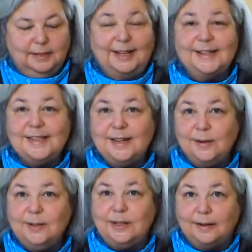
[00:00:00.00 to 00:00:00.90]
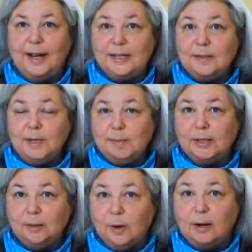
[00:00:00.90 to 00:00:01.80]
Like I said earlier, ask me
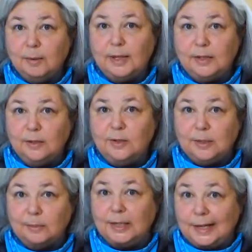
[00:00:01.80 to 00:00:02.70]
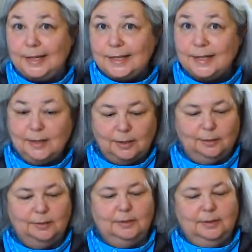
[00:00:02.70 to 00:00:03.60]
about the wrong way to do something. I can tell
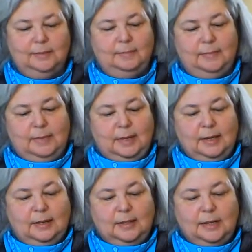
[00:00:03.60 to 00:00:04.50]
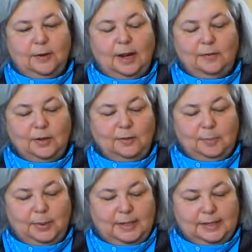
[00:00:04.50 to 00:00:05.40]
you. So after you
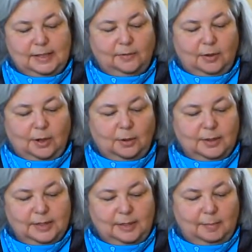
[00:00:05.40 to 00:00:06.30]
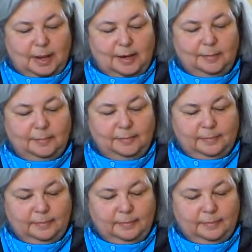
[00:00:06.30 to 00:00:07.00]
put several holes in the bottom,